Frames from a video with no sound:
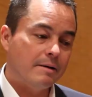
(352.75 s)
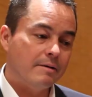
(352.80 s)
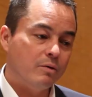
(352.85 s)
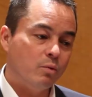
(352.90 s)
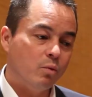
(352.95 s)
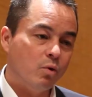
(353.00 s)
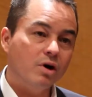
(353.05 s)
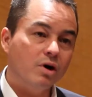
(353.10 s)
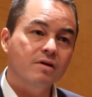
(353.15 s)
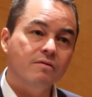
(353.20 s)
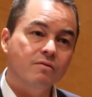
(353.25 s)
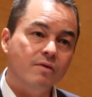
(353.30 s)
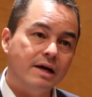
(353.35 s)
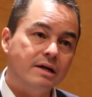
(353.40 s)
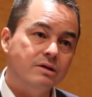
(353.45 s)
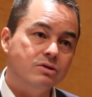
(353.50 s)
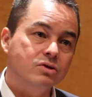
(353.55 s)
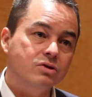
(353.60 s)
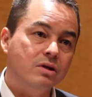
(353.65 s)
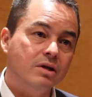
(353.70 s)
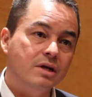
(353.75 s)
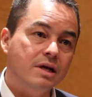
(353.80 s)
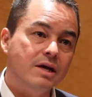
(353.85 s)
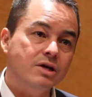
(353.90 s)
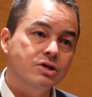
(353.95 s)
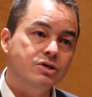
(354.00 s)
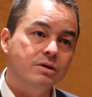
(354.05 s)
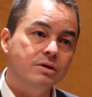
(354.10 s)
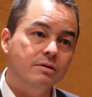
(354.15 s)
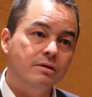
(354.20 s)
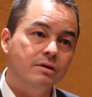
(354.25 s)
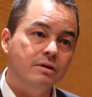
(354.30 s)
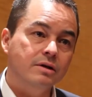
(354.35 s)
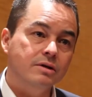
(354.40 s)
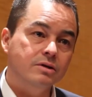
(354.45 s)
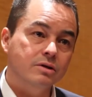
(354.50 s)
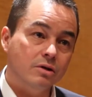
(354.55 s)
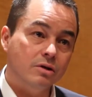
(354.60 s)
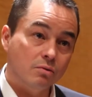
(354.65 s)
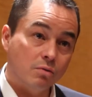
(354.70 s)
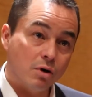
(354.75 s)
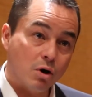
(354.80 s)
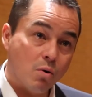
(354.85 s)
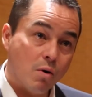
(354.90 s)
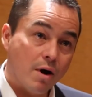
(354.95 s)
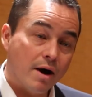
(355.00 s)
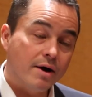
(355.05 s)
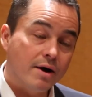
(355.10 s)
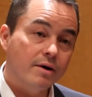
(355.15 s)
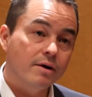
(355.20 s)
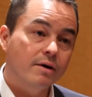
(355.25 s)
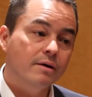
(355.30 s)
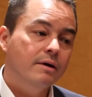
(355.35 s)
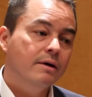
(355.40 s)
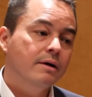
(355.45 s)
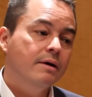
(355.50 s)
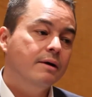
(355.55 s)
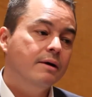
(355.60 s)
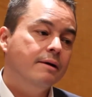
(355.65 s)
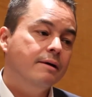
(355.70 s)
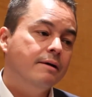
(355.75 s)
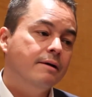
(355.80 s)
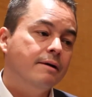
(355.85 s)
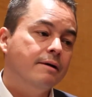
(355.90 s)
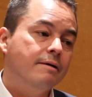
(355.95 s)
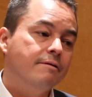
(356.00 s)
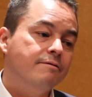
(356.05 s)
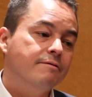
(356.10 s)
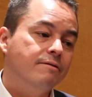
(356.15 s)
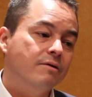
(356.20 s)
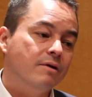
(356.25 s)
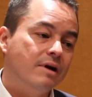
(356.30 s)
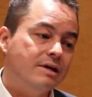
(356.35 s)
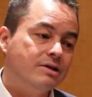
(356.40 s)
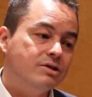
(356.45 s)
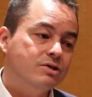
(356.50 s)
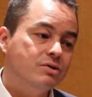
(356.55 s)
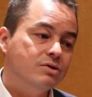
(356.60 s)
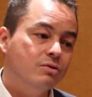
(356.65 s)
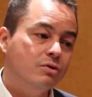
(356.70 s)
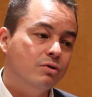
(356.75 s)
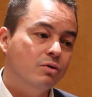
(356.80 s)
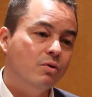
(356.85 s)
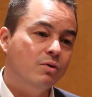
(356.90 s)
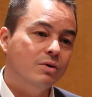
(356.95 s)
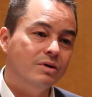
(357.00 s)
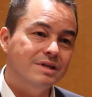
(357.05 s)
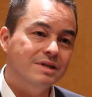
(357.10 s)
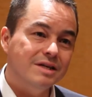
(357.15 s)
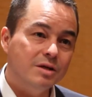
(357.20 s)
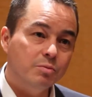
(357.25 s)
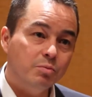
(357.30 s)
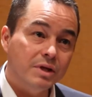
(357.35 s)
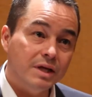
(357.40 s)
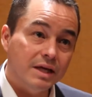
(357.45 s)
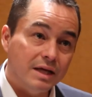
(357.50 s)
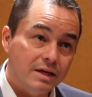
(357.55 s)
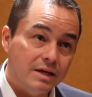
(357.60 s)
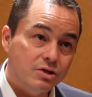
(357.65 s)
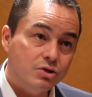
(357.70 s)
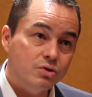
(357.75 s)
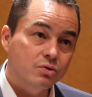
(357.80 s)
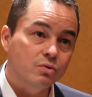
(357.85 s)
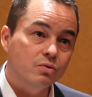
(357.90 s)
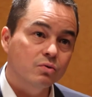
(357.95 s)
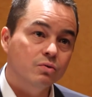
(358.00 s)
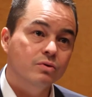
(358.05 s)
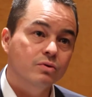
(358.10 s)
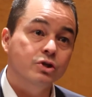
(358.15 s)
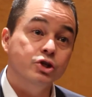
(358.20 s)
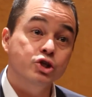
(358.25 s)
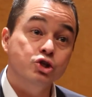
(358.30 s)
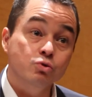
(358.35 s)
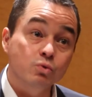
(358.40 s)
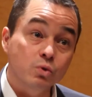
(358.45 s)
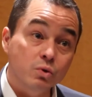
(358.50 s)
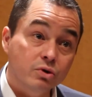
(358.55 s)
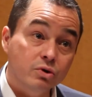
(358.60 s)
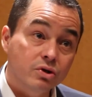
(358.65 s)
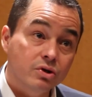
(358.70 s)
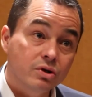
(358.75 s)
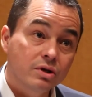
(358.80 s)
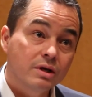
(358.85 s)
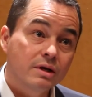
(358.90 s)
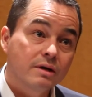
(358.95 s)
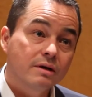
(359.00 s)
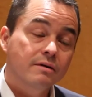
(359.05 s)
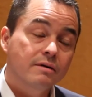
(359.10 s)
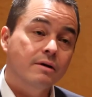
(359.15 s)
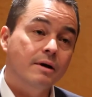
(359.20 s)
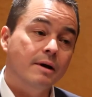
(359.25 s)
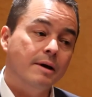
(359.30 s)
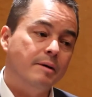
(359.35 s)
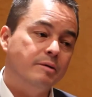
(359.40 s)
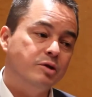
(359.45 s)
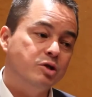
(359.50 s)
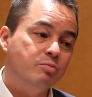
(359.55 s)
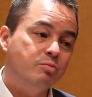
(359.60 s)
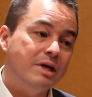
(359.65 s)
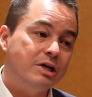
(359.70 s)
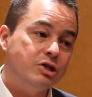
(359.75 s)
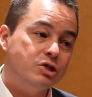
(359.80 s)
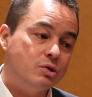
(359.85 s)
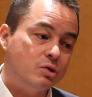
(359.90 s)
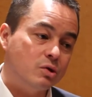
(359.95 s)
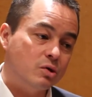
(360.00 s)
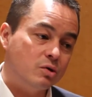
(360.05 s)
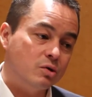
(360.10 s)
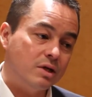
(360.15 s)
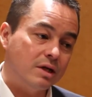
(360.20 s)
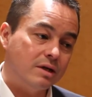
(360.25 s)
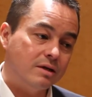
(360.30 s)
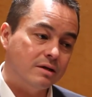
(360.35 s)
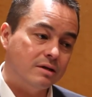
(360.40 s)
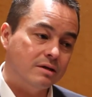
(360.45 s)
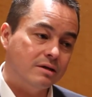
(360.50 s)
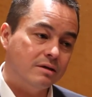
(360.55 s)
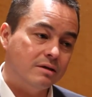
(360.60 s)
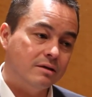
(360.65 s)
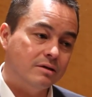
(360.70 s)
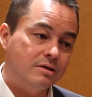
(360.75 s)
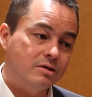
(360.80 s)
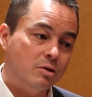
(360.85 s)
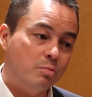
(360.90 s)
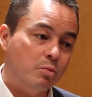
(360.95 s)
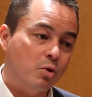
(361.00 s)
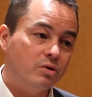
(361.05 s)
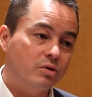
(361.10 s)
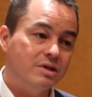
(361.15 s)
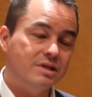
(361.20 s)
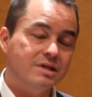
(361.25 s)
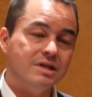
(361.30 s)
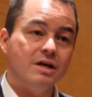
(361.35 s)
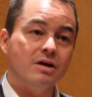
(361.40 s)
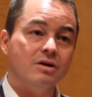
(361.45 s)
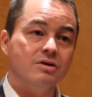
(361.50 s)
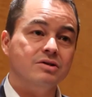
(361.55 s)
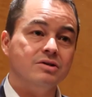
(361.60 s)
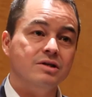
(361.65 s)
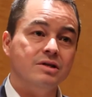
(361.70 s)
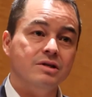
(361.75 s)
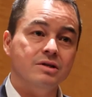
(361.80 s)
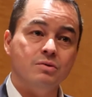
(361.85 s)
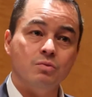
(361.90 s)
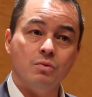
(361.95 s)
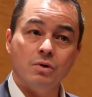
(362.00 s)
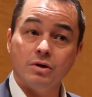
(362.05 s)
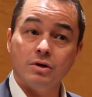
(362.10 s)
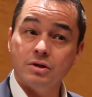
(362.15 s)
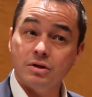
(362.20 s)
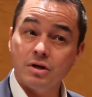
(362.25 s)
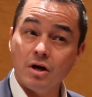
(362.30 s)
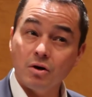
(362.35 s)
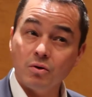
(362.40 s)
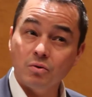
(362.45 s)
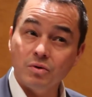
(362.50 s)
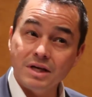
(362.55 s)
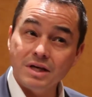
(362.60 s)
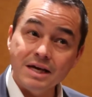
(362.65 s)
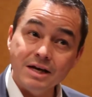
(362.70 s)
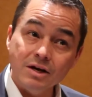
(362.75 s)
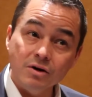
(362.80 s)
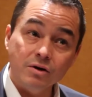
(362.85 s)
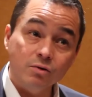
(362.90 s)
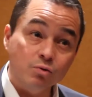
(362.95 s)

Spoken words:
The work of reconciliation is going to require for us to go deeply into the truth, to make sure that the support the TRC's work to not only hear